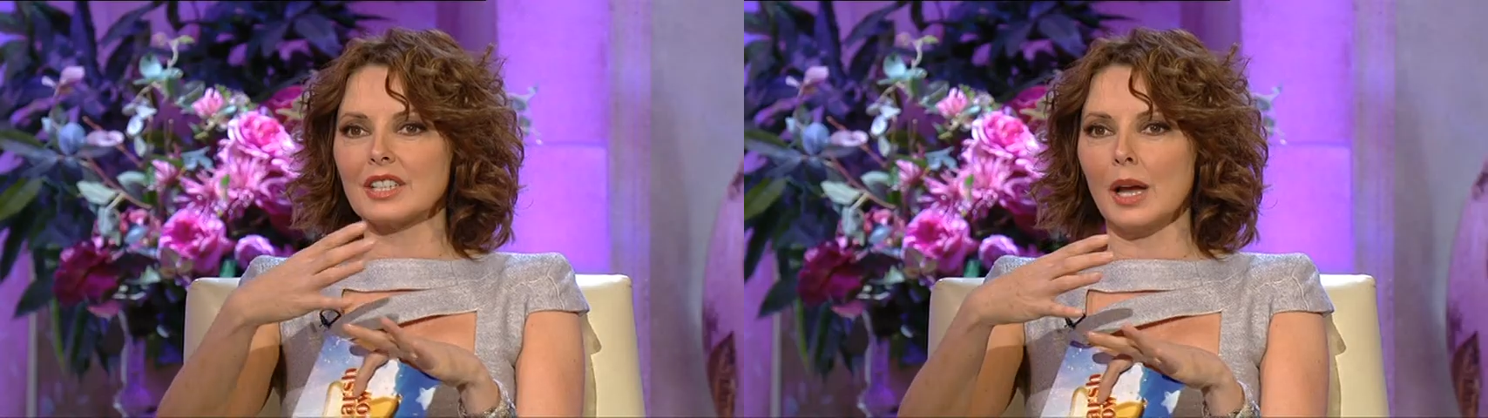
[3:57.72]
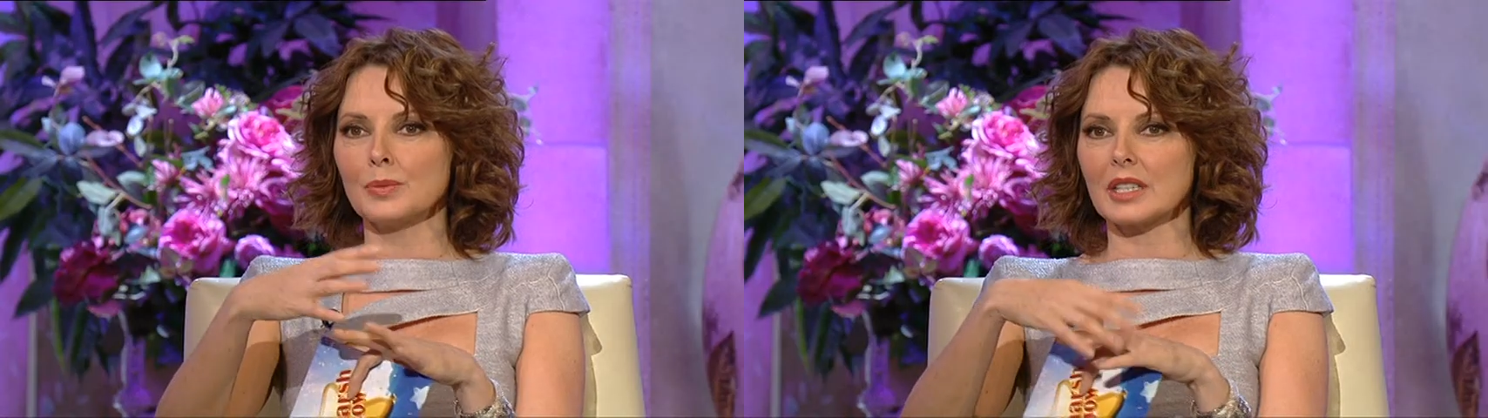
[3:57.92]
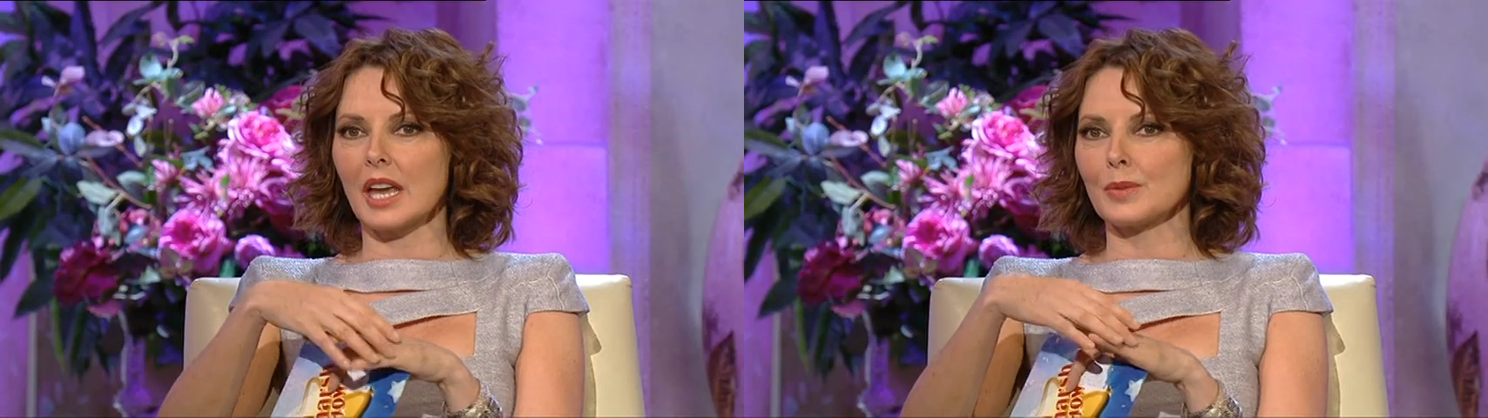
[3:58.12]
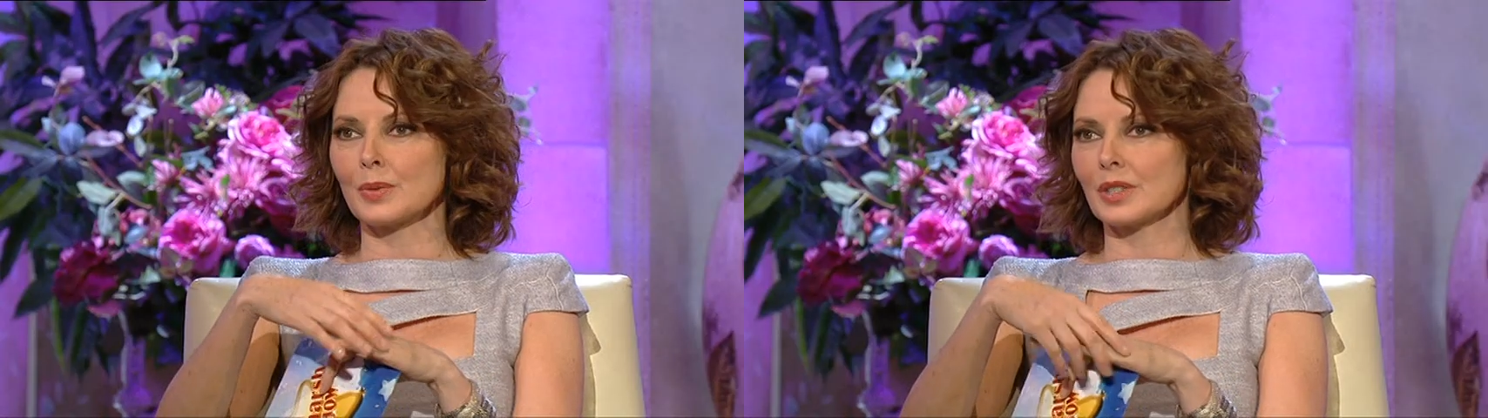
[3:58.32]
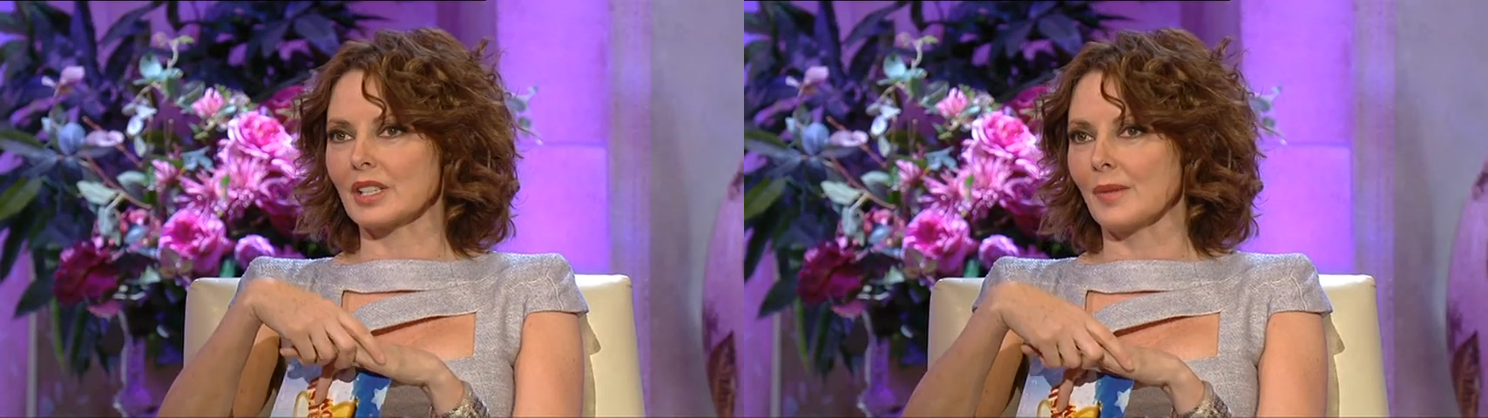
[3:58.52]
times
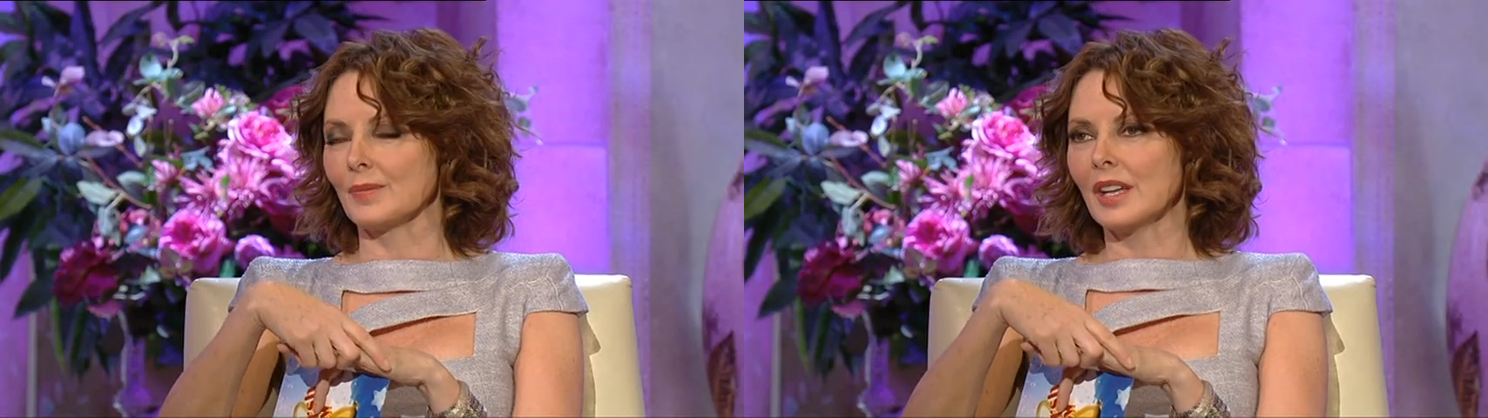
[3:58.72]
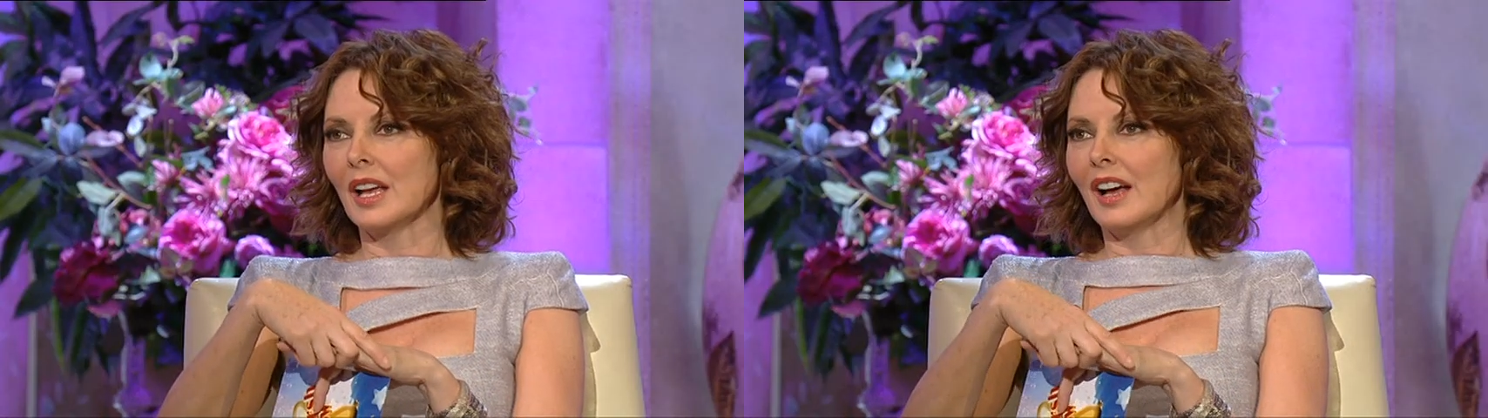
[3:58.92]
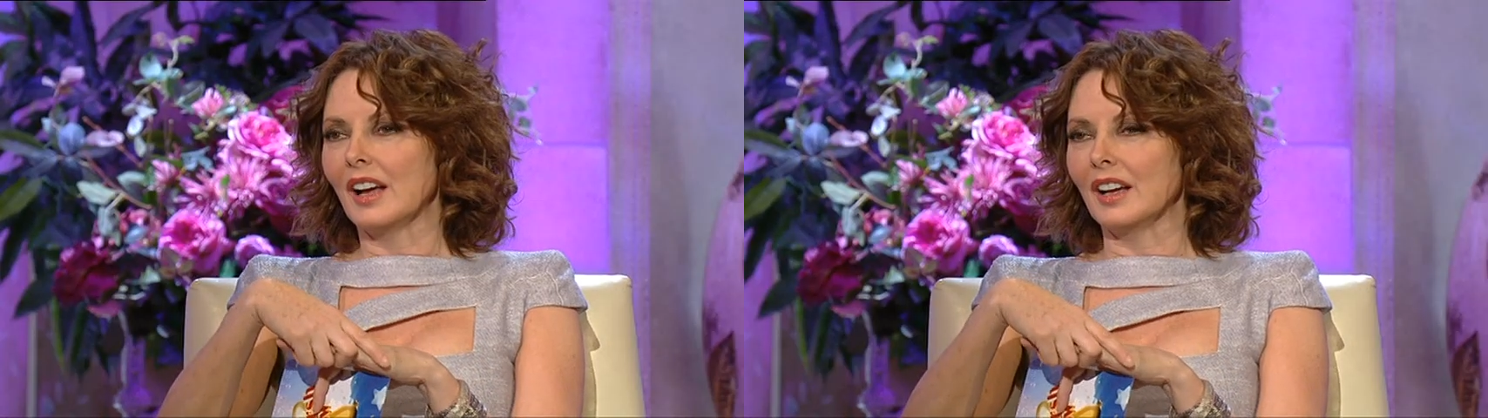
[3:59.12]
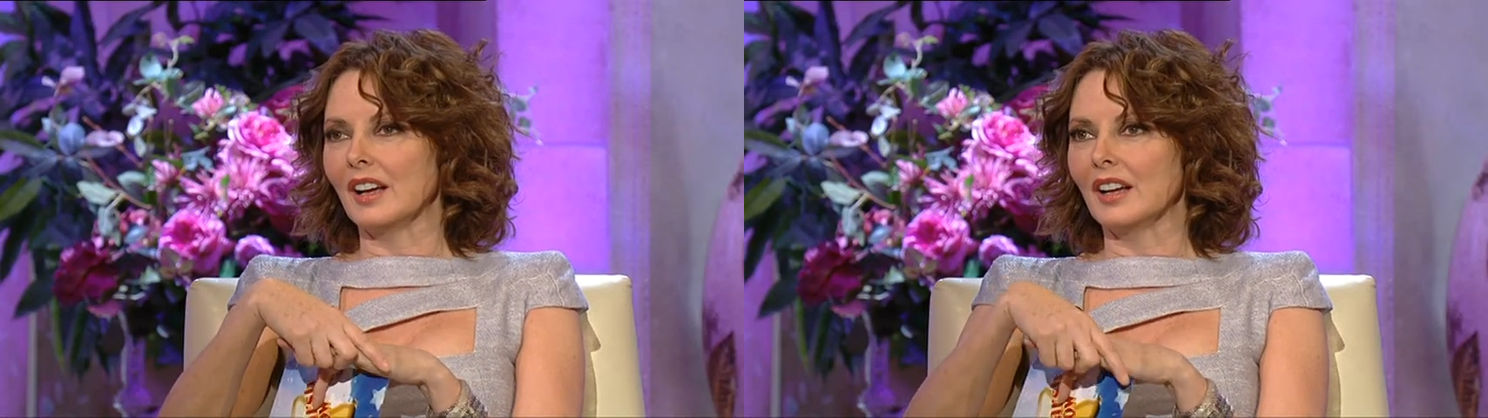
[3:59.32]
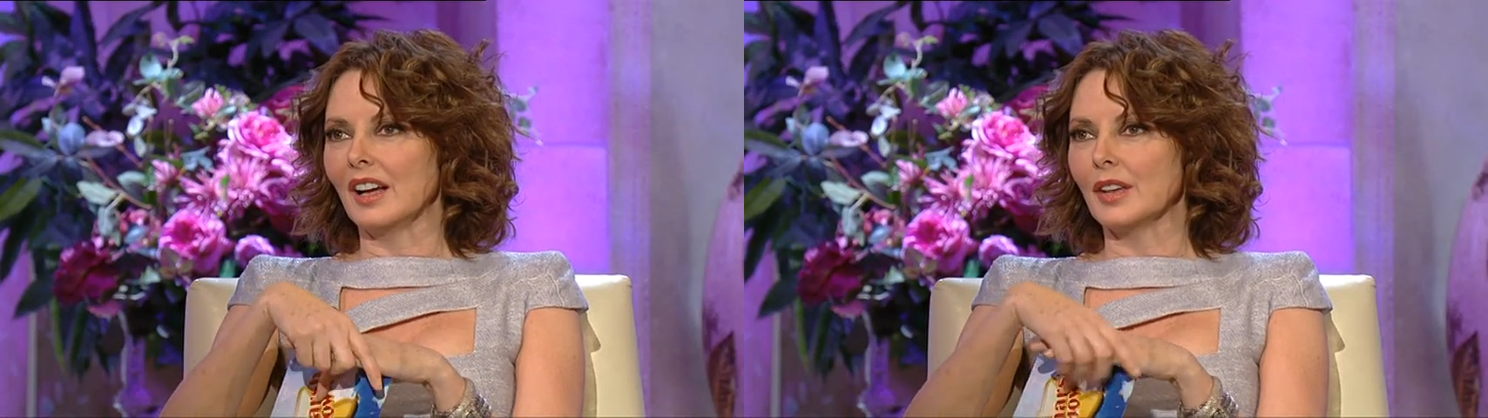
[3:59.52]
tables,
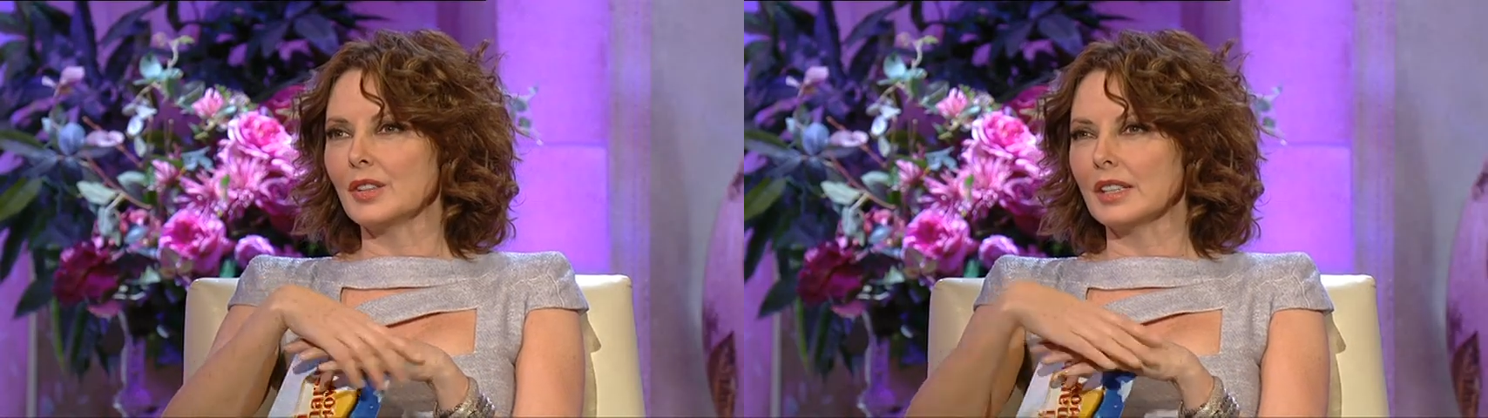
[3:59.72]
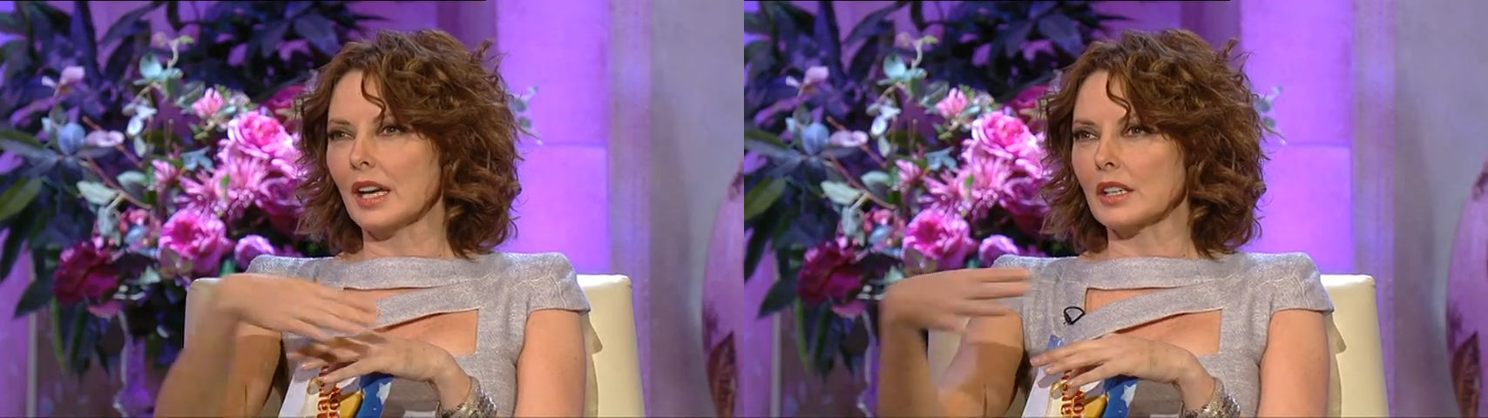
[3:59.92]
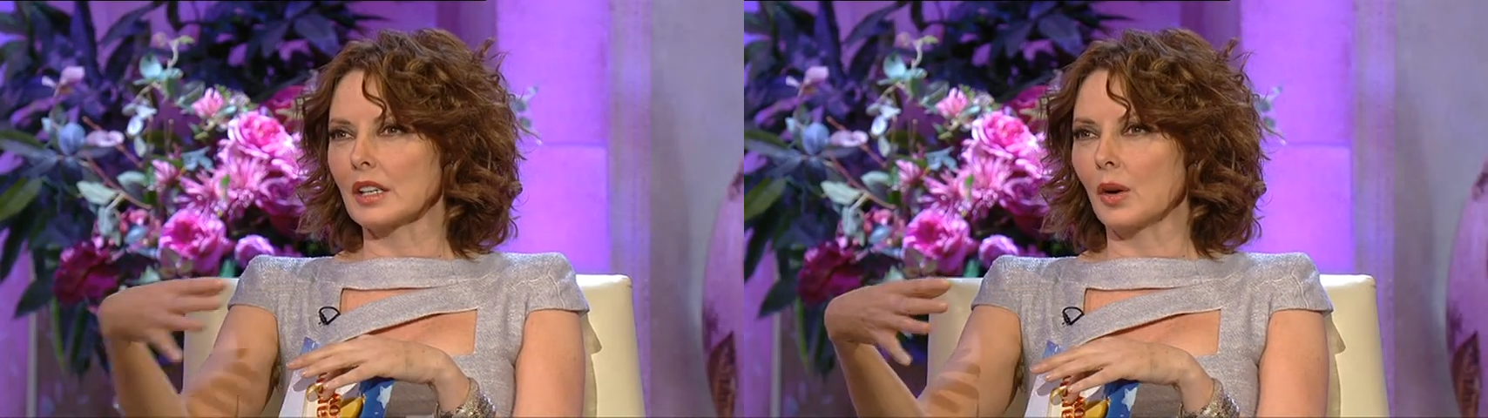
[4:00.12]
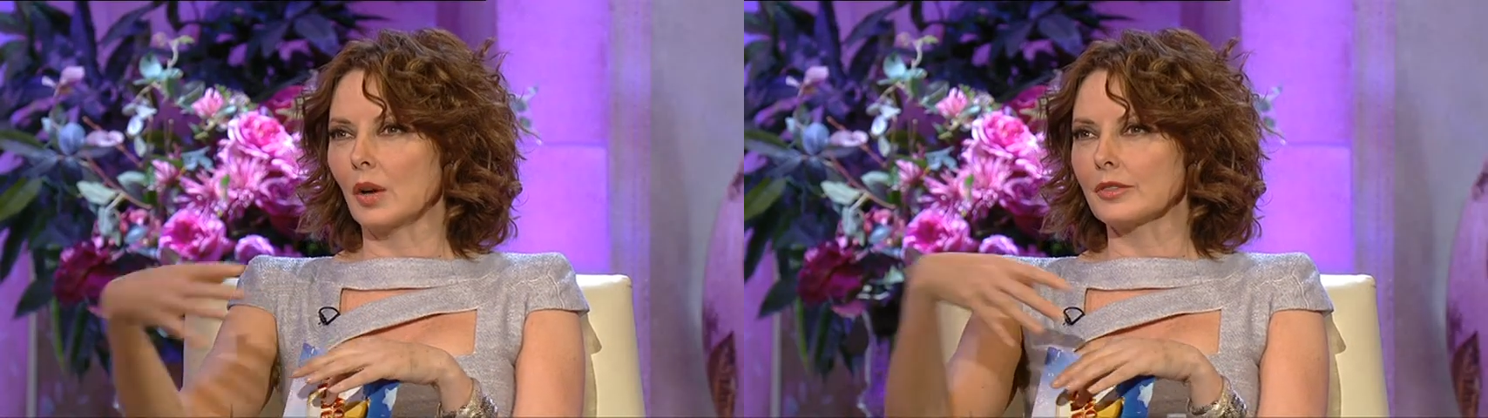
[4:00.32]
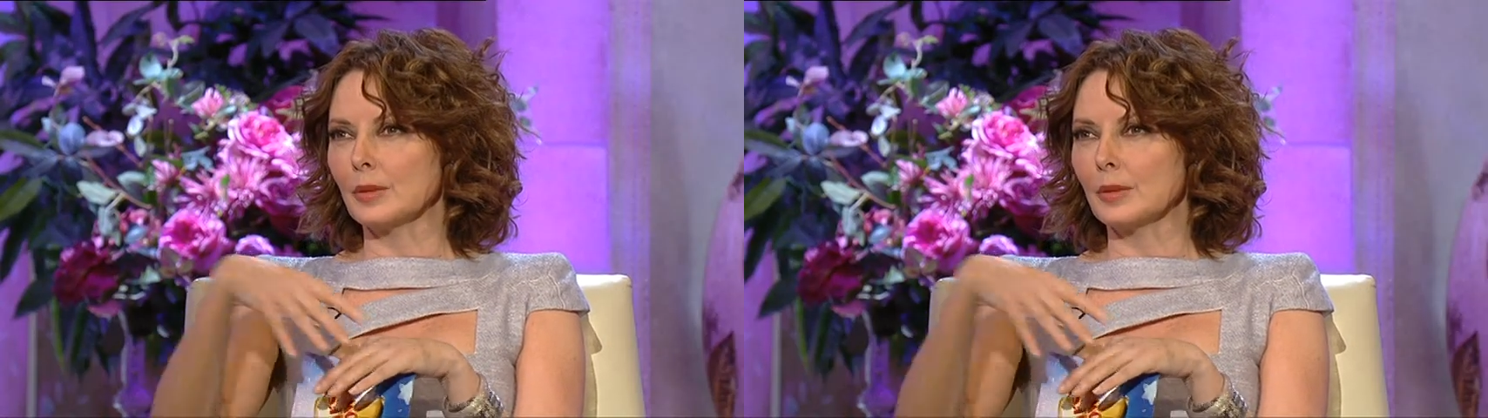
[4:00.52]
I think that can go on